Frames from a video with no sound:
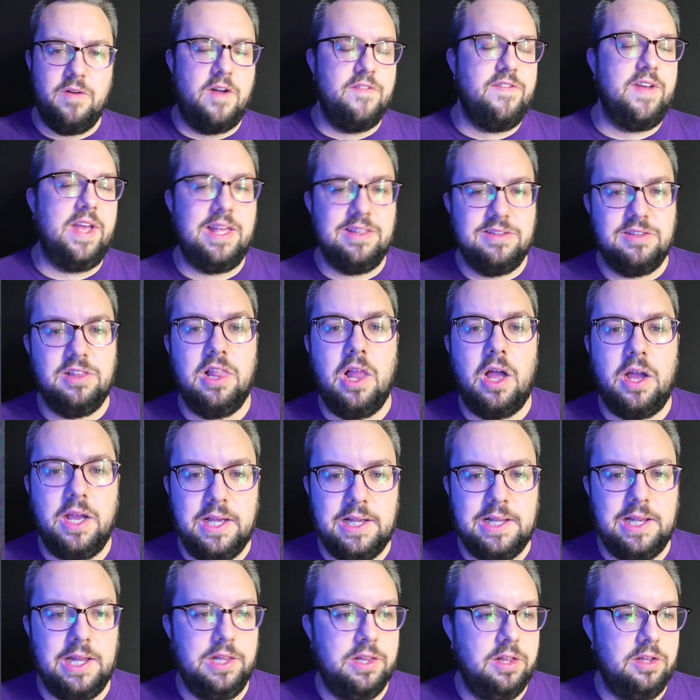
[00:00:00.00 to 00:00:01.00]
I think it's
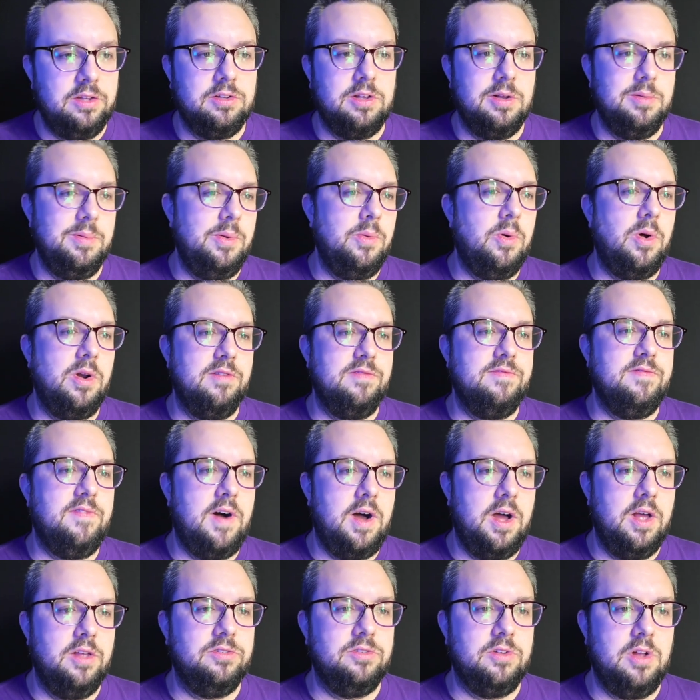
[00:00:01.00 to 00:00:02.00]
likely that it's going to be one of
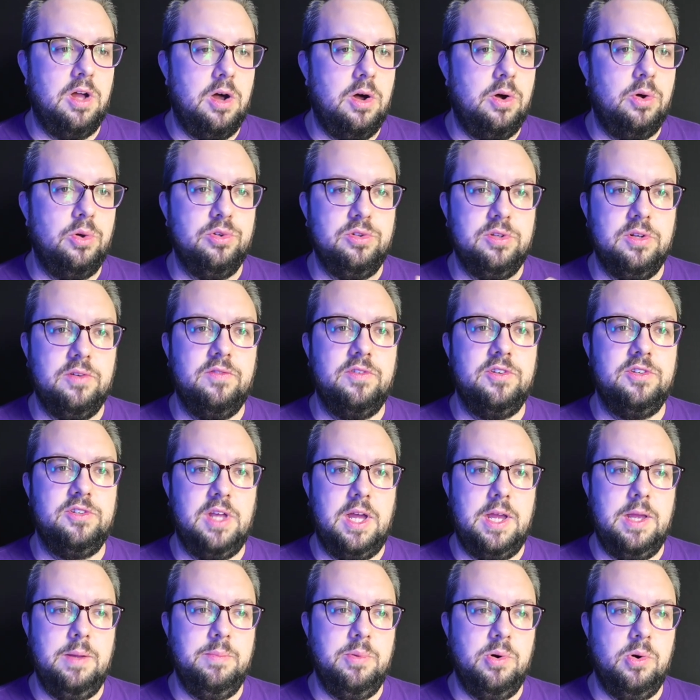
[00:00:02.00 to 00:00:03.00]
Firestar or Silver
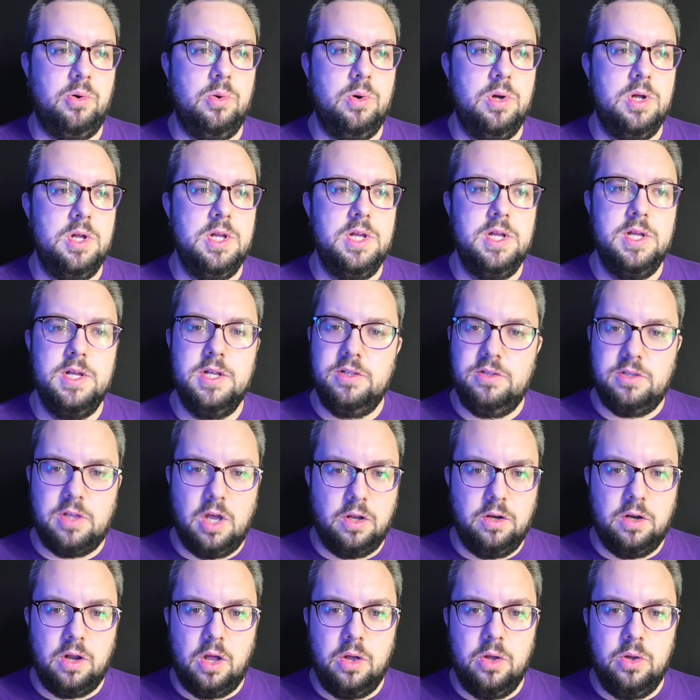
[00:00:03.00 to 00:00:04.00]
Sable.
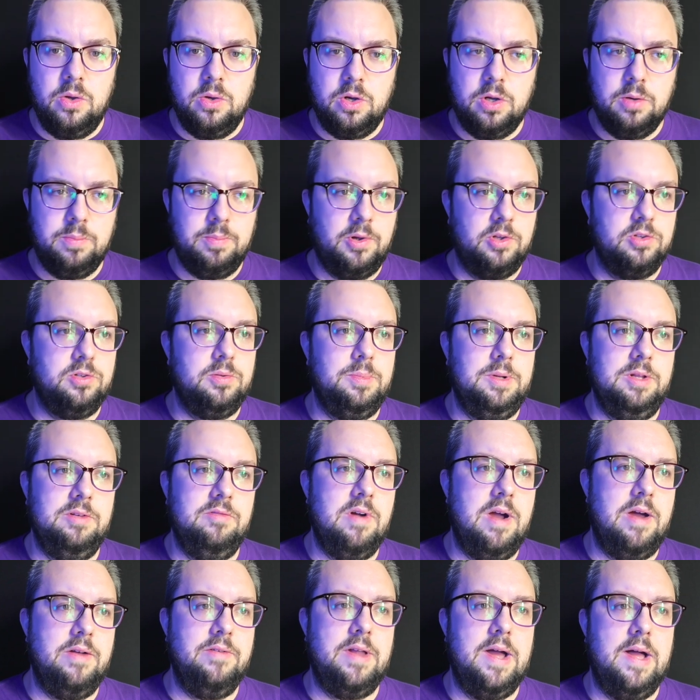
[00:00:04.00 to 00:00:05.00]
Don't know who could possibly
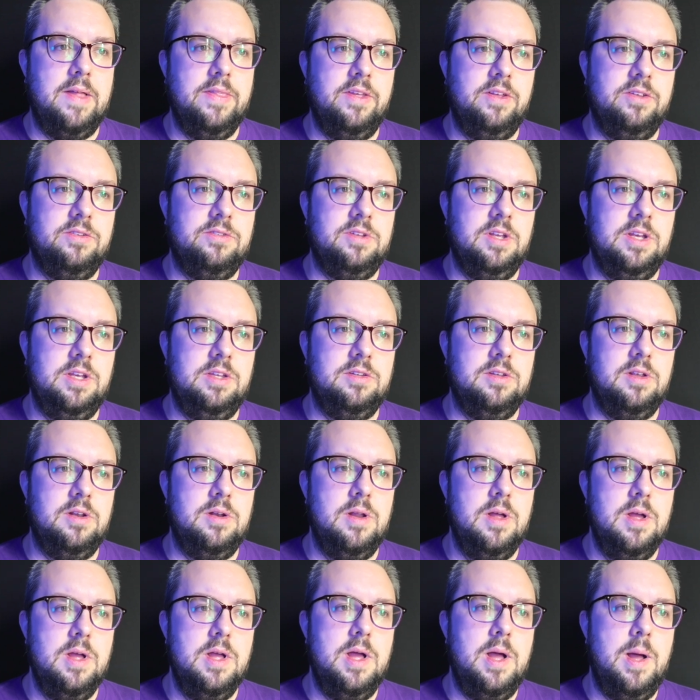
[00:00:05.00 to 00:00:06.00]
round out this
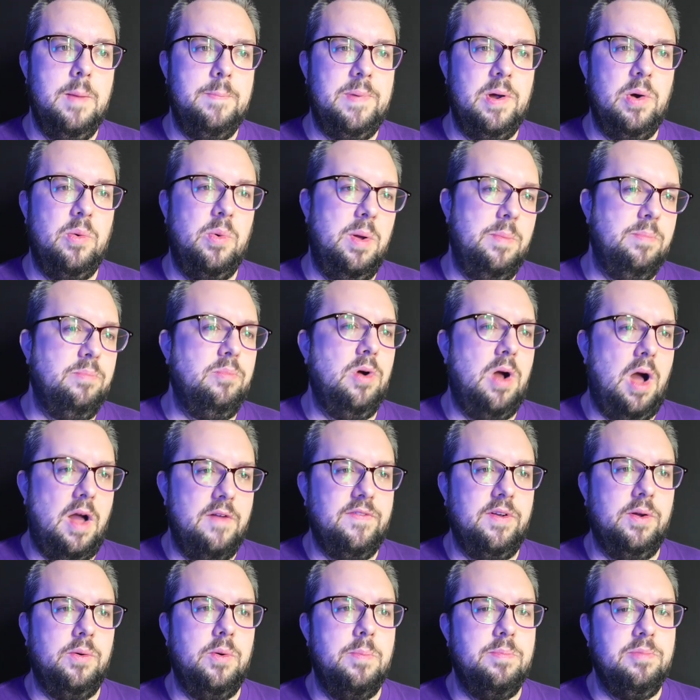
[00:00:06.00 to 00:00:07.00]
season, but I
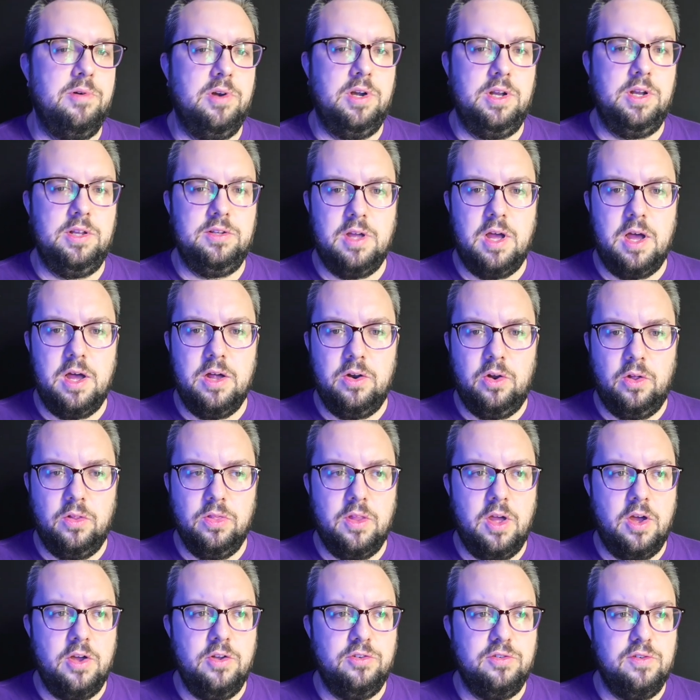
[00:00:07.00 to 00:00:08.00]
think we're pretty certain
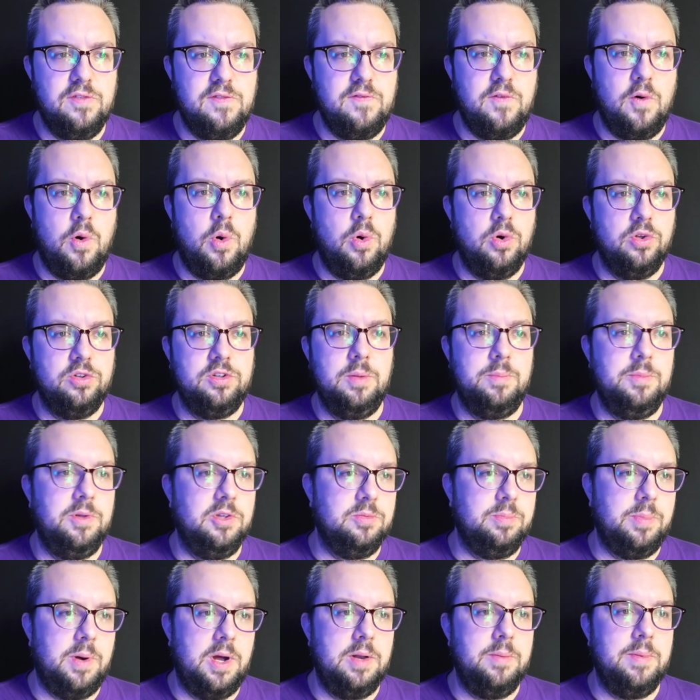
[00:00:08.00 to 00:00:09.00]
on those 4: Symbiote
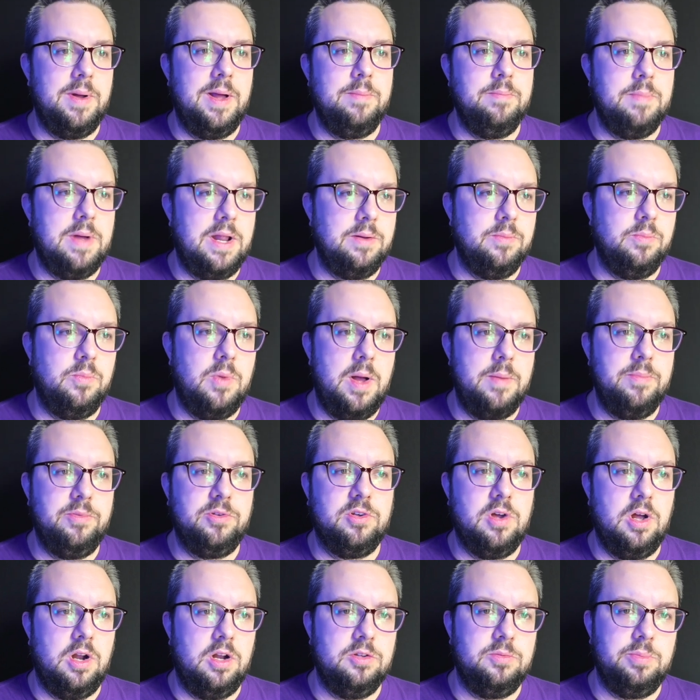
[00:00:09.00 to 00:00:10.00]
Spider-Man, Madam Web,
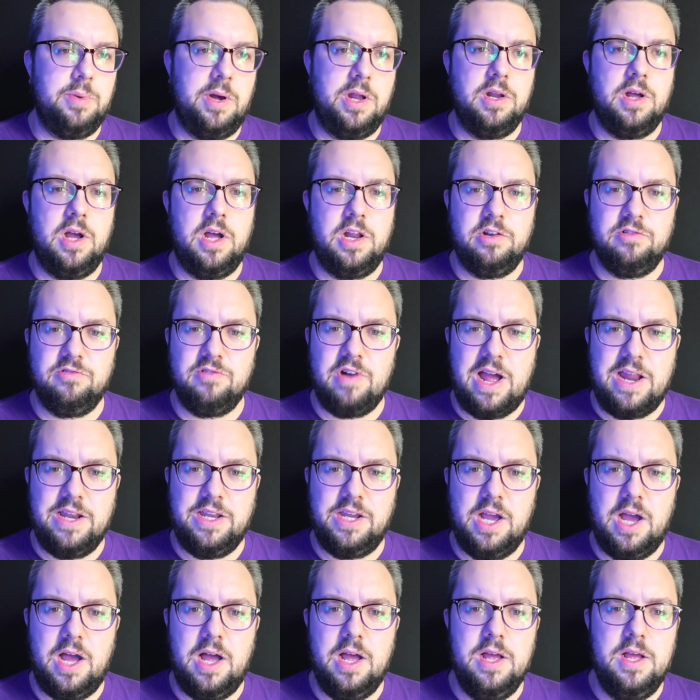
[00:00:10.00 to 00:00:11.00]
Scarlet Spider and
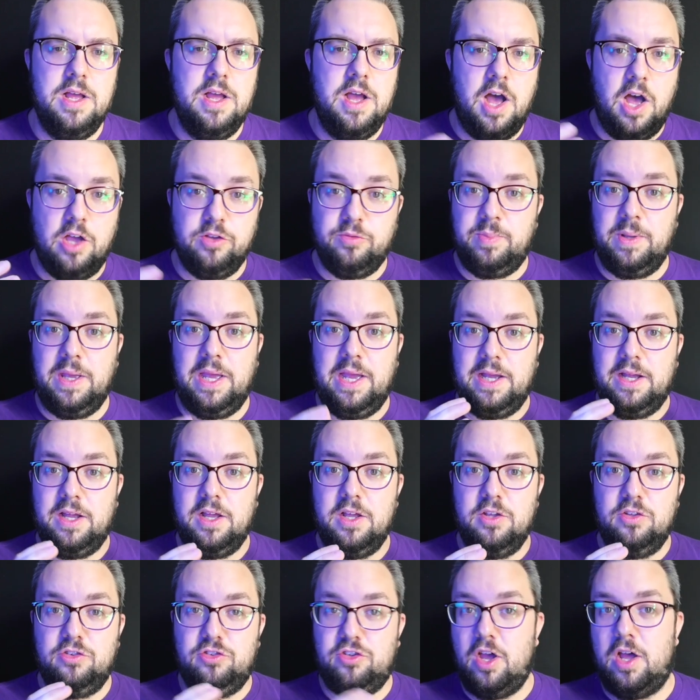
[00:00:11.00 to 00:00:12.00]
Araña as being
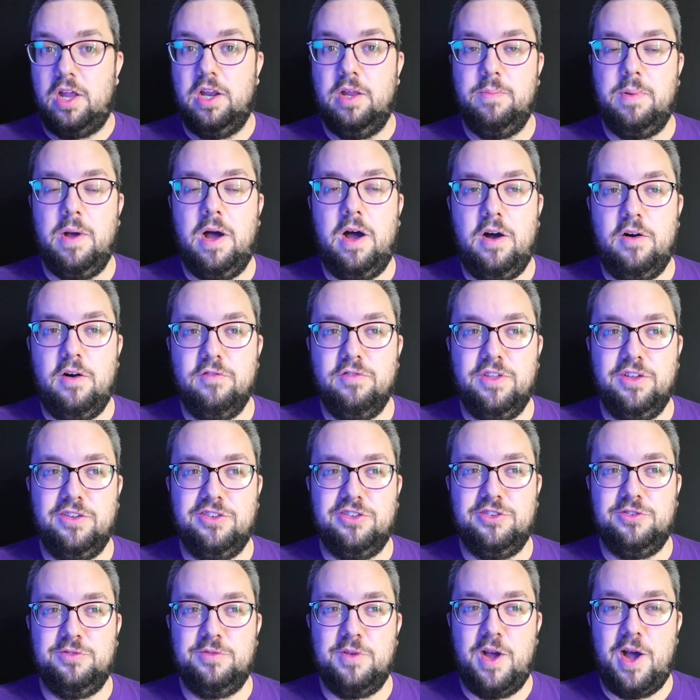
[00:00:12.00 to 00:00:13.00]
certainly part of
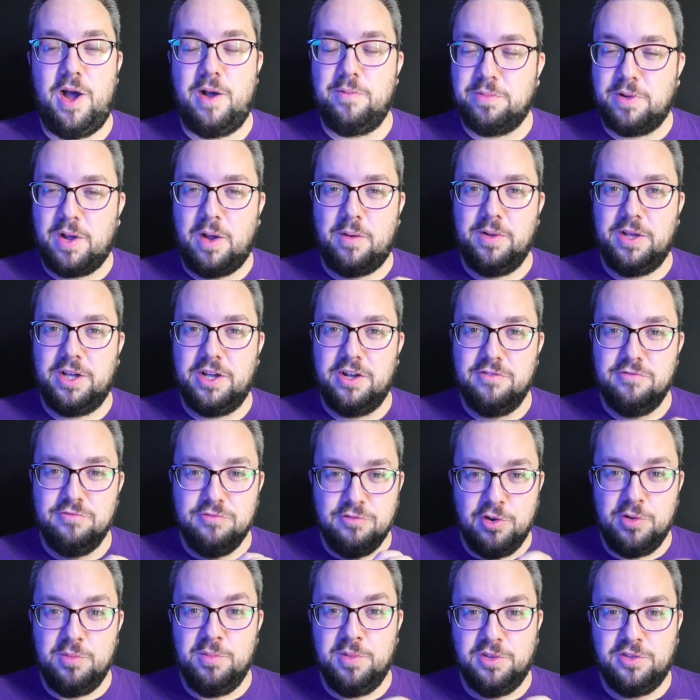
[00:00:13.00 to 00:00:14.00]
this upcoming
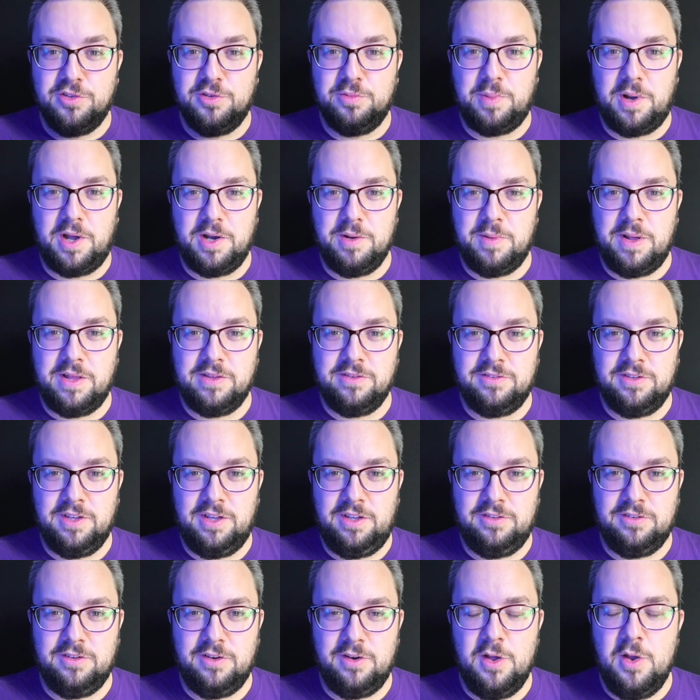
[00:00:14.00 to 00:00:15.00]
rumoured Spider-Man
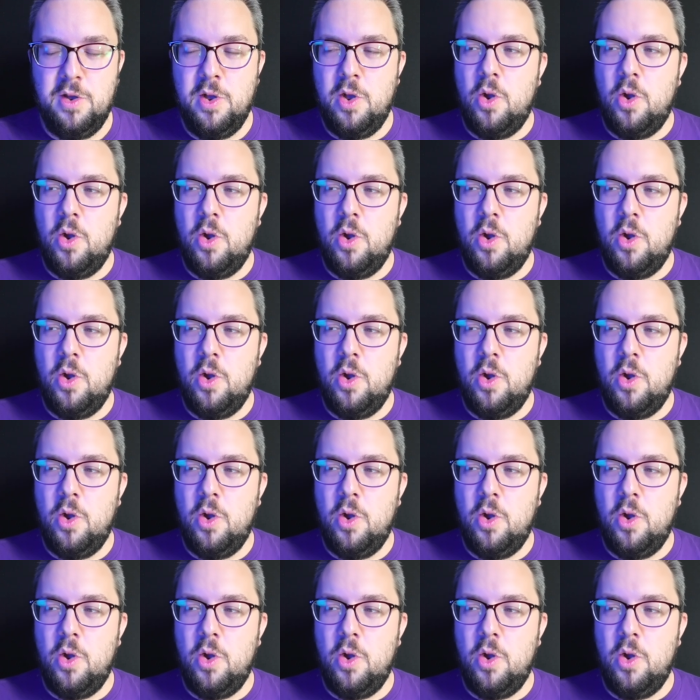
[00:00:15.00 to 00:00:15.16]
season.